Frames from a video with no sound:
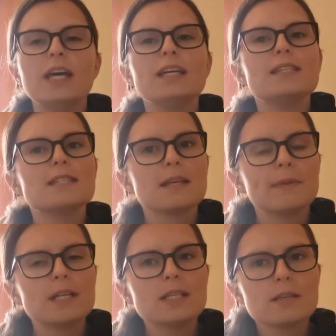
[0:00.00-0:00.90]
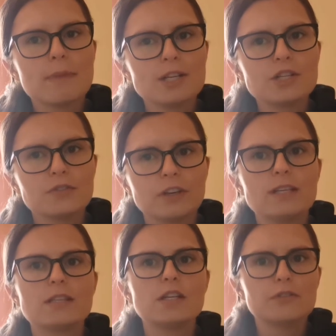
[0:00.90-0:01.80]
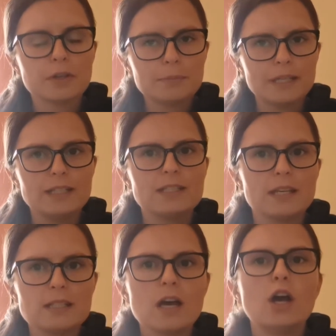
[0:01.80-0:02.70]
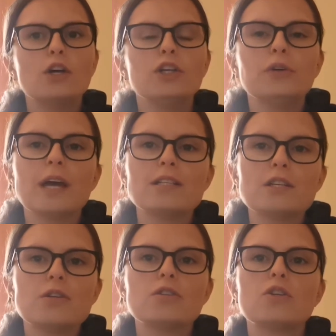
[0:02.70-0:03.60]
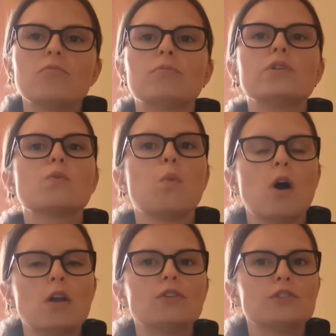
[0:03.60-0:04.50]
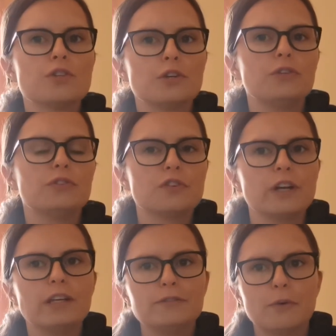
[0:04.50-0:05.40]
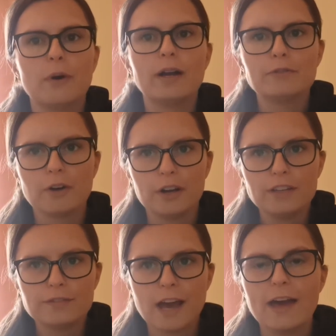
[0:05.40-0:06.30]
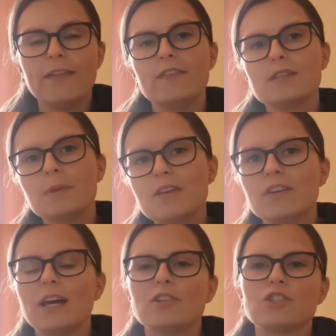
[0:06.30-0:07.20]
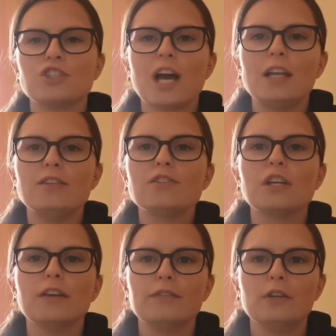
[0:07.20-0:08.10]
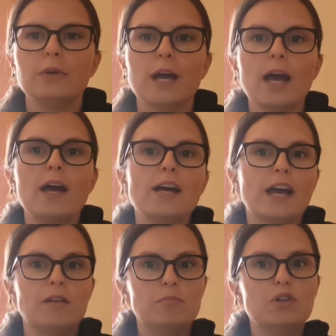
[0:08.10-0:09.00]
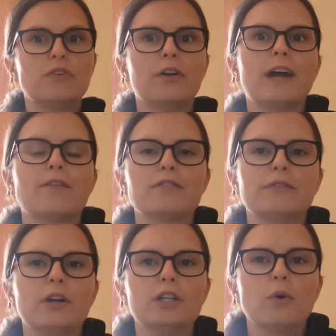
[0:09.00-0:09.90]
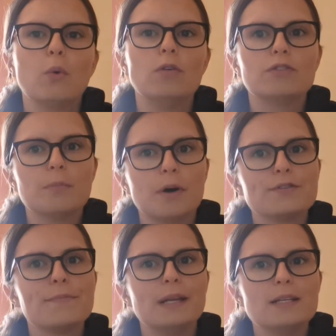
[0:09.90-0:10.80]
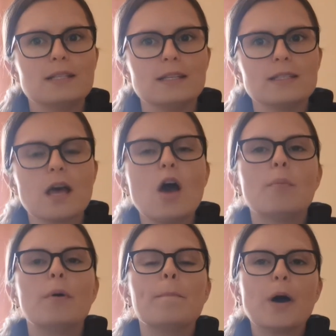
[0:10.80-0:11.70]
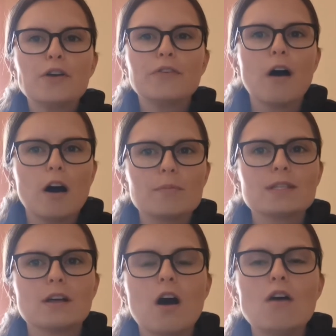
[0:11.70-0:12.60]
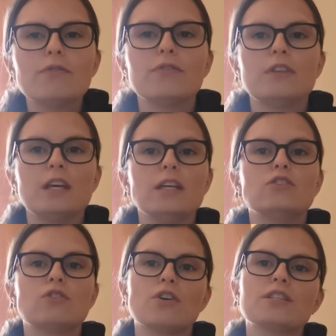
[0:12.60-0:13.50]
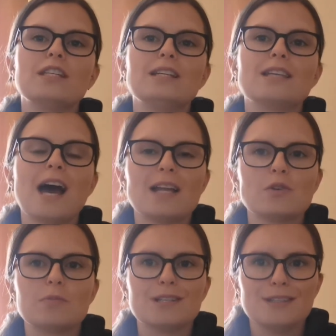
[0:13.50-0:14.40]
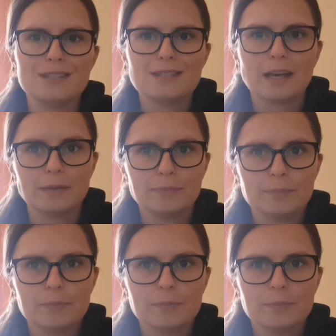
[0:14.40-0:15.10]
It's similar to the Magic V's that you've completed. You get to use the numbers 1, 2, 3, 4 and 5, and then there's a bit of an extra challenge if you can move on after finding all of the possibilities. But both arms of the cross need to add up to the same.